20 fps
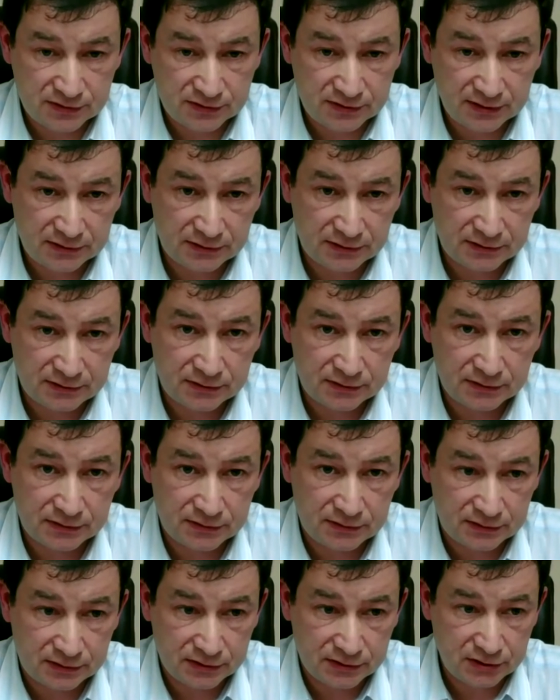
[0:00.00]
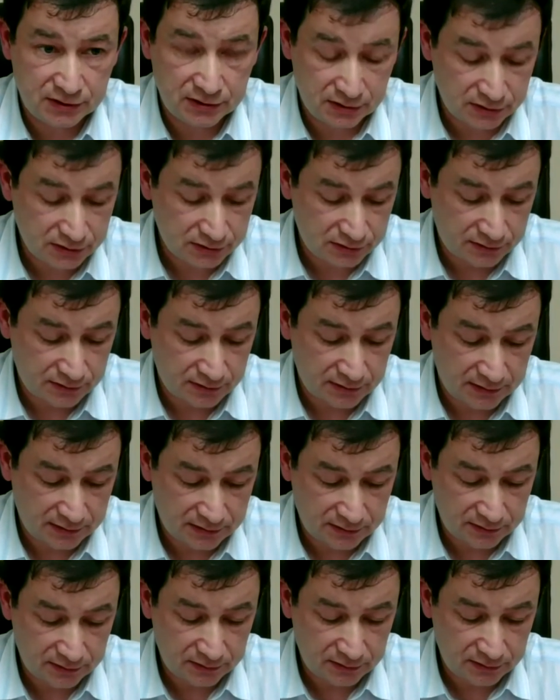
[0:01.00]
started this exchange,
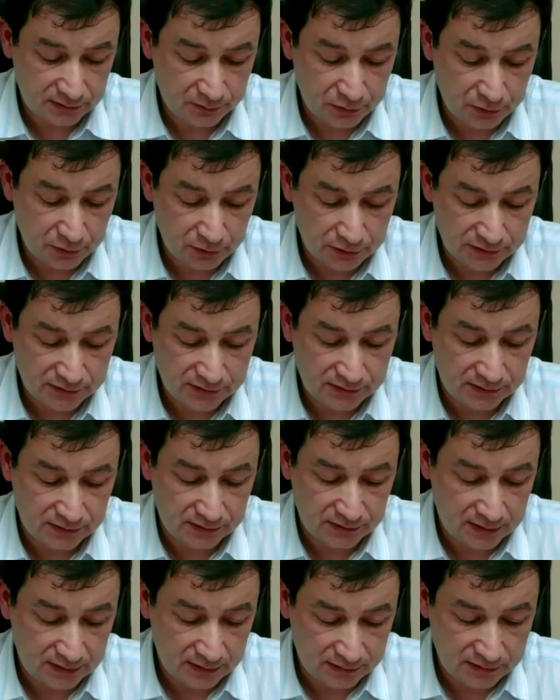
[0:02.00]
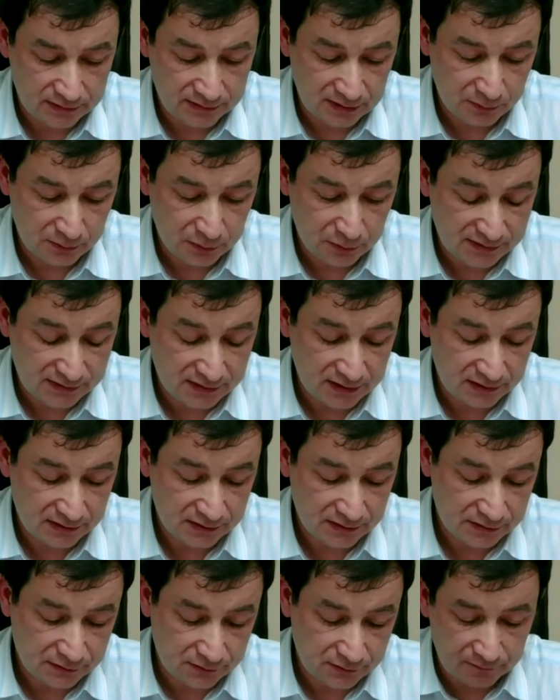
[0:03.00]
that the hypocrisy and double
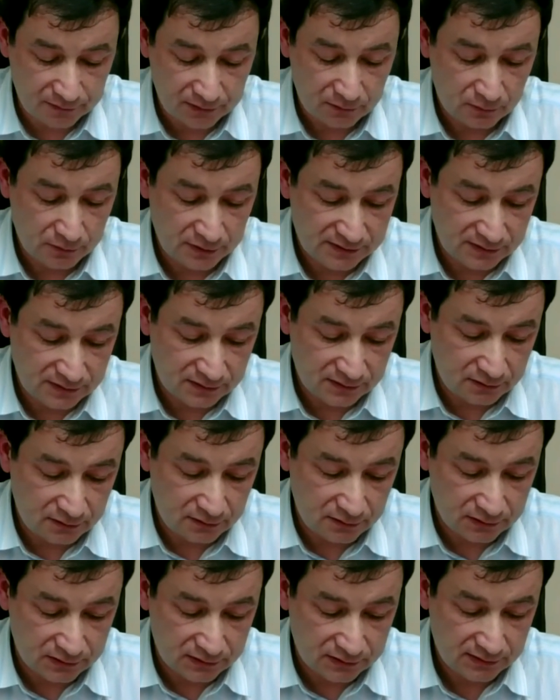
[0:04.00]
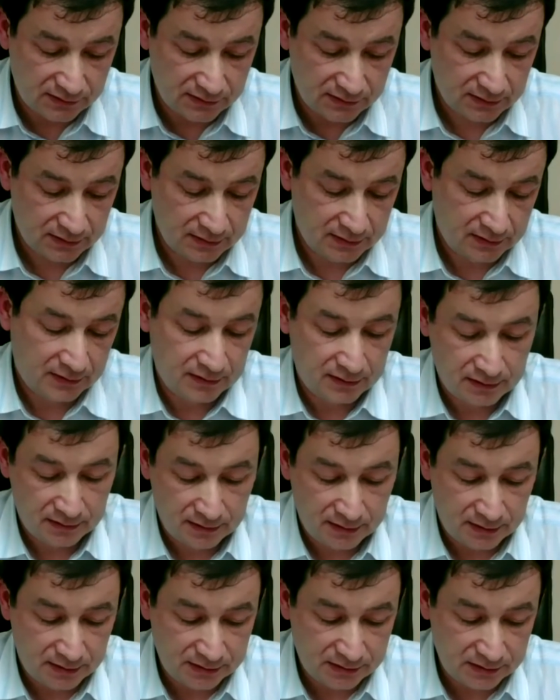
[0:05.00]
standards of our Western colleagues
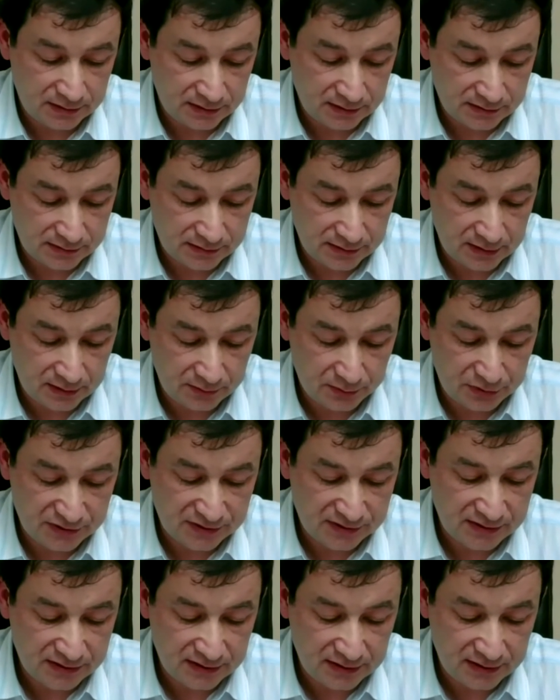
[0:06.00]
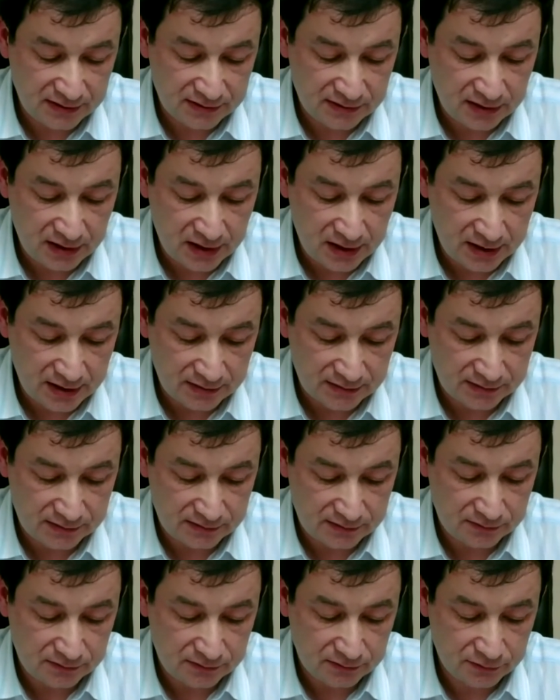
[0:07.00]
attained unprecedented
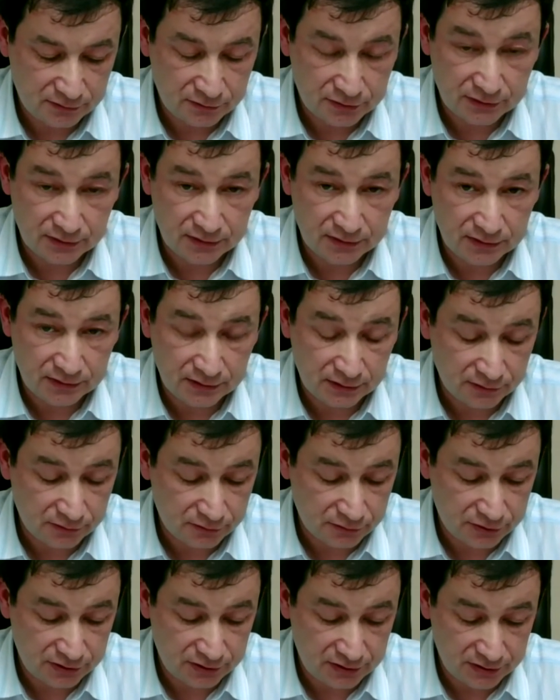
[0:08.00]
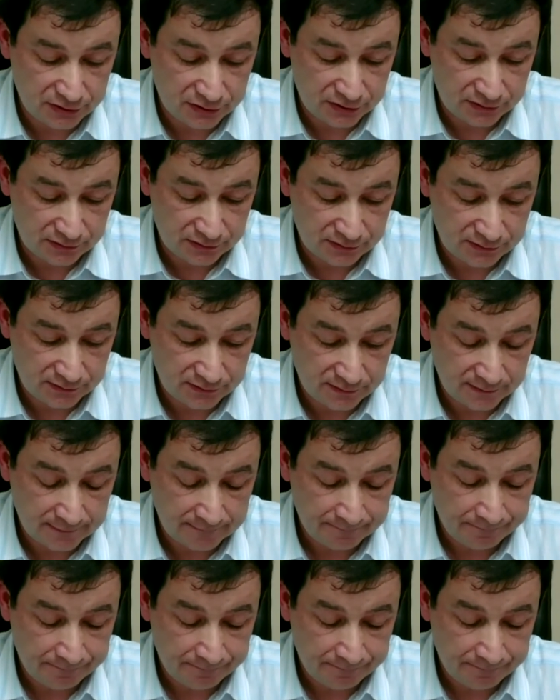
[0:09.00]
heights during the negotiations.